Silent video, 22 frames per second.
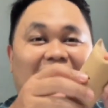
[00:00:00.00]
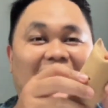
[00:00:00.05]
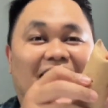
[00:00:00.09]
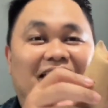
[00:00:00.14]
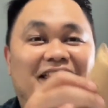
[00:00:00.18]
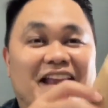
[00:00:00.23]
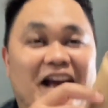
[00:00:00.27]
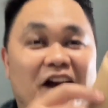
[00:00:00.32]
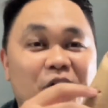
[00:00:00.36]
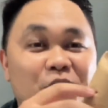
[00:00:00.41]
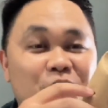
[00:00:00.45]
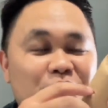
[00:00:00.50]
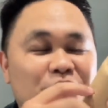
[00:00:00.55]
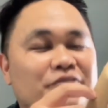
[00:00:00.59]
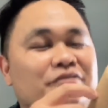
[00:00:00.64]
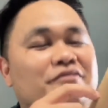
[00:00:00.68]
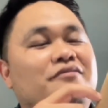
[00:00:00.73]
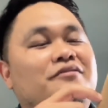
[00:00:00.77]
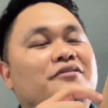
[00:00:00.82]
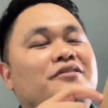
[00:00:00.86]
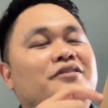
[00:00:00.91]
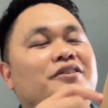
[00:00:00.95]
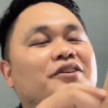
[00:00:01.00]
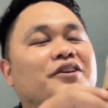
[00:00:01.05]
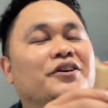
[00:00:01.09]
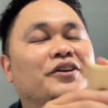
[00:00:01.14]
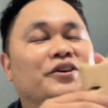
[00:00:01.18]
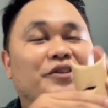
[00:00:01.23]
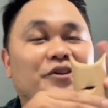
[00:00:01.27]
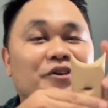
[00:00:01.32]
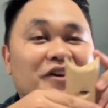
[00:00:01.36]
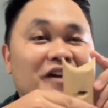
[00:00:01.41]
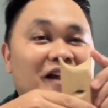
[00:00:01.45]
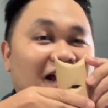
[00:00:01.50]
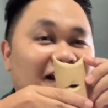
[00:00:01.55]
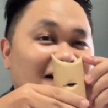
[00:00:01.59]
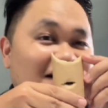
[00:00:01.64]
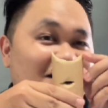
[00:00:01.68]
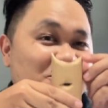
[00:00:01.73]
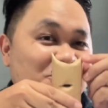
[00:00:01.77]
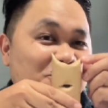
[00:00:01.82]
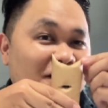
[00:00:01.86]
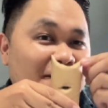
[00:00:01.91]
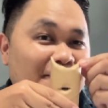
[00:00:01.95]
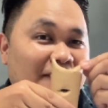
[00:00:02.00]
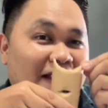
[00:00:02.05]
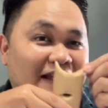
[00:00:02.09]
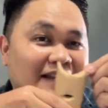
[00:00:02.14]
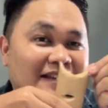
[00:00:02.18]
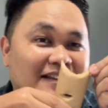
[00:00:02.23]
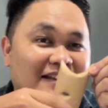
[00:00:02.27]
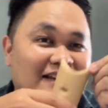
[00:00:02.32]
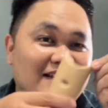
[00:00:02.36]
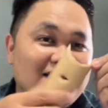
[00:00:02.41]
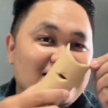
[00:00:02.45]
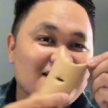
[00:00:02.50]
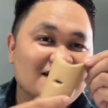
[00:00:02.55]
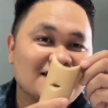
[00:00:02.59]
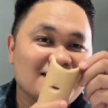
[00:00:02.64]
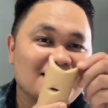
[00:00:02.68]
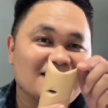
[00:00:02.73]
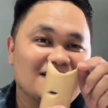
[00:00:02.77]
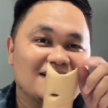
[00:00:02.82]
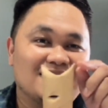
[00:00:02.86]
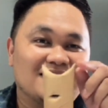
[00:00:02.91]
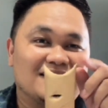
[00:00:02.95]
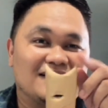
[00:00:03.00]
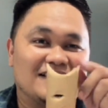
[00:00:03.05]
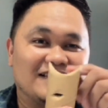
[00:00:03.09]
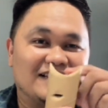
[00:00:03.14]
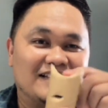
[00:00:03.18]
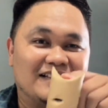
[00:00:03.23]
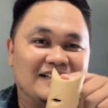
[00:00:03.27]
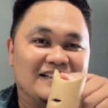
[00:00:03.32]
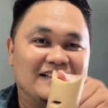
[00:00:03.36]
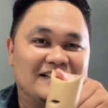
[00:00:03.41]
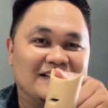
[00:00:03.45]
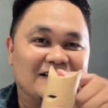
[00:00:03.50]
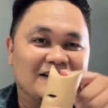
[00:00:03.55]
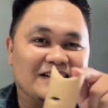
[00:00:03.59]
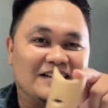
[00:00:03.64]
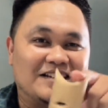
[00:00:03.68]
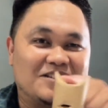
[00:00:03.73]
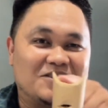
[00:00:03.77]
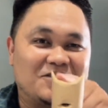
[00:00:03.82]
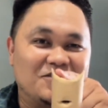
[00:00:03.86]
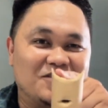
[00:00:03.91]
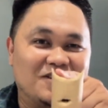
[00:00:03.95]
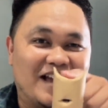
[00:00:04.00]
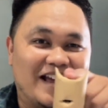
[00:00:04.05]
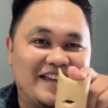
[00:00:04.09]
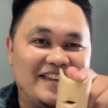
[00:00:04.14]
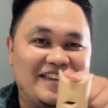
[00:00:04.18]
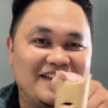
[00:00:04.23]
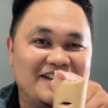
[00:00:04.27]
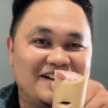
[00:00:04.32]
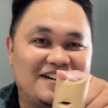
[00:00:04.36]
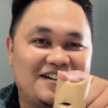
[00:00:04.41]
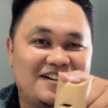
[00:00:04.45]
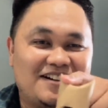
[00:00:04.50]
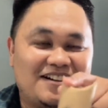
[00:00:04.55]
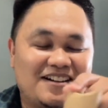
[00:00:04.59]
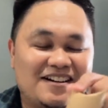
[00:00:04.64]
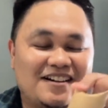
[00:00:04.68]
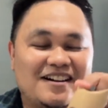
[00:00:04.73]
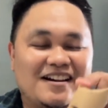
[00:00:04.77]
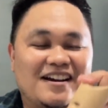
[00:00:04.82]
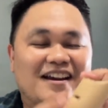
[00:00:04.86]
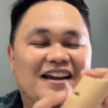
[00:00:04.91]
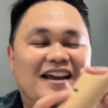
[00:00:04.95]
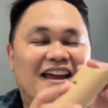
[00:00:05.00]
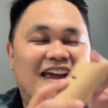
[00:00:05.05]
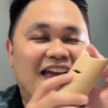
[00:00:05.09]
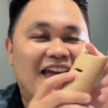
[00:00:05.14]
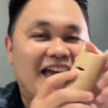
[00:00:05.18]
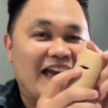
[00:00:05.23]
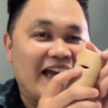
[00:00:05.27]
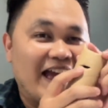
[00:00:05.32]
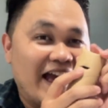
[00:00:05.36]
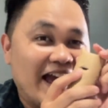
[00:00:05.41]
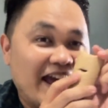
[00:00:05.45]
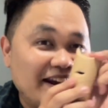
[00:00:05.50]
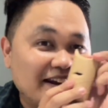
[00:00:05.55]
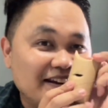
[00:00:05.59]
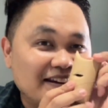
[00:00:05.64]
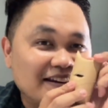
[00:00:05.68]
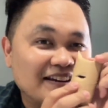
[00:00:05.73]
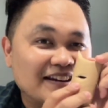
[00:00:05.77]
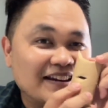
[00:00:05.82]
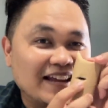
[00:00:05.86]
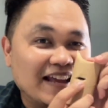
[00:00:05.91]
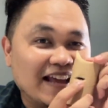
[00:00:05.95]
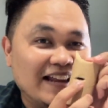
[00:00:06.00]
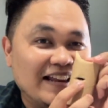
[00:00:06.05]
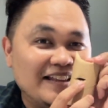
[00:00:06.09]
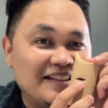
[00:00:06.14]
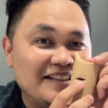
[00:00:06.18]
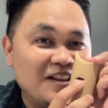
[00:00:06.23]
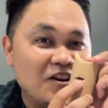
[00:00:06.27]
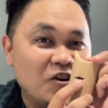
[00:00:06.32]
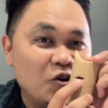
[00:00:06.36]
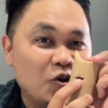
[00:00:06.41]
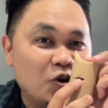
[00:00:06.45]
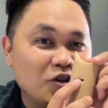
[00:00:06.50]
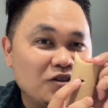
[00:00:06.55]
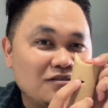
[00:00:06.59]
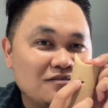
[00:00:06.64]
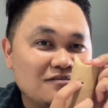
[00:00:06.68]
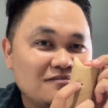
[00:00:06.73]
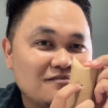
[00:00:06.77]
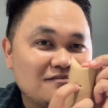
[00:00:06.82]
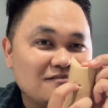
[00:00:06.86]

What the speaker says: And now we got the shape like this. It looks like ear and a little hole,